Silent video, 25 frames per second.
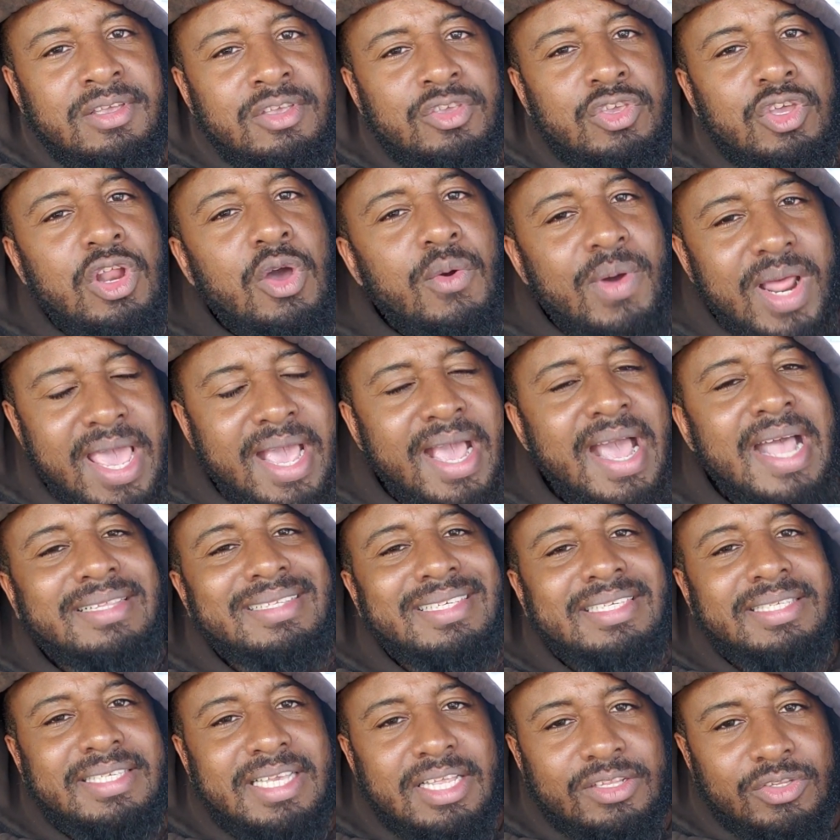You know what I got
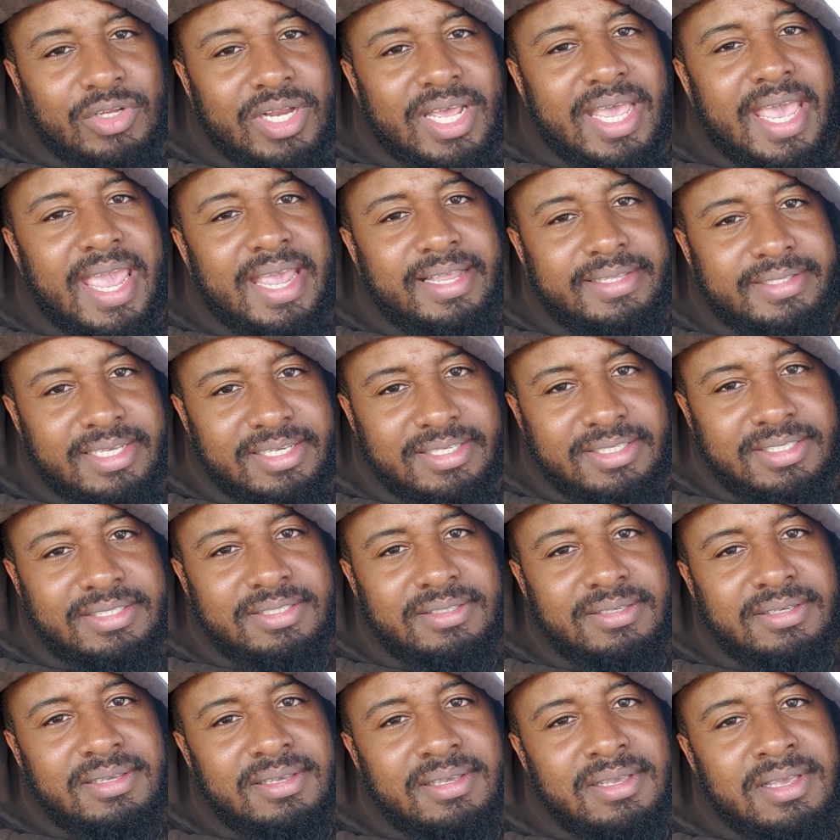to say to the
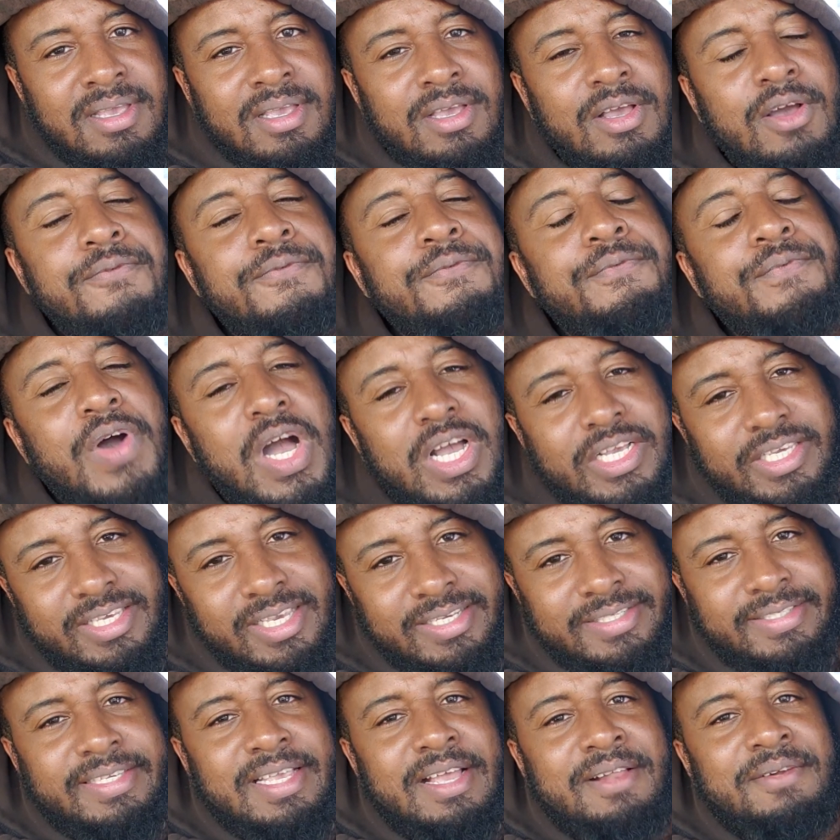haters? Go fuck
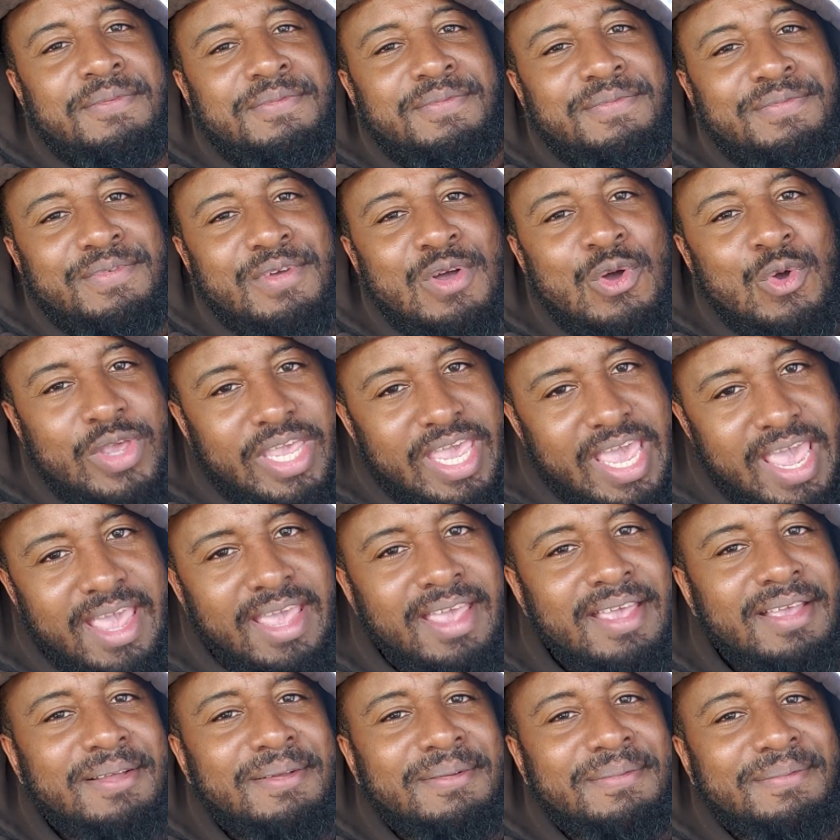yourself,
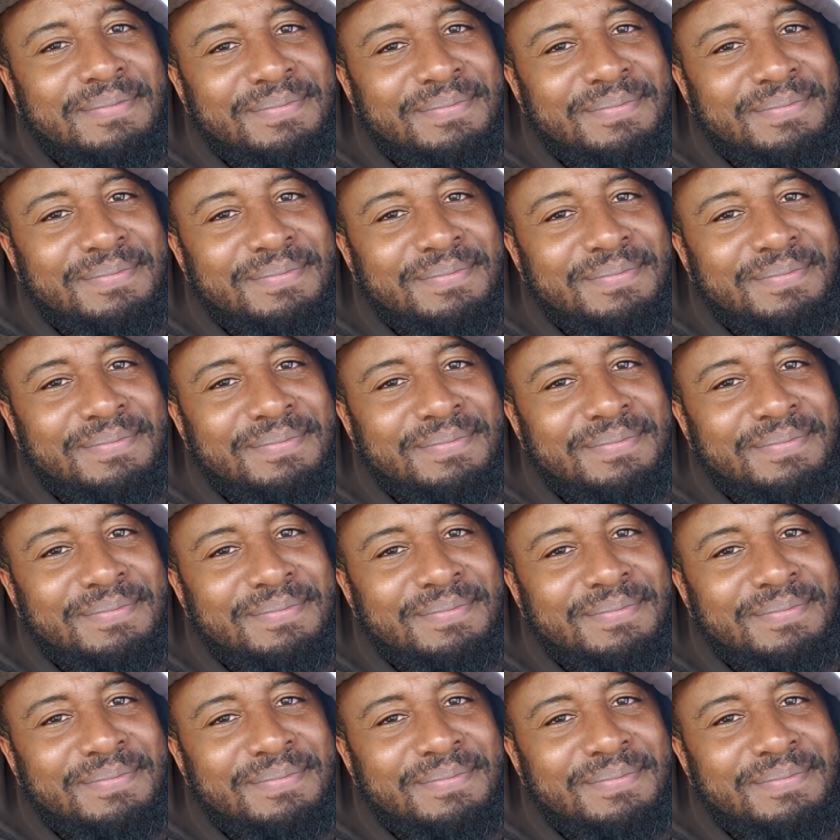okay?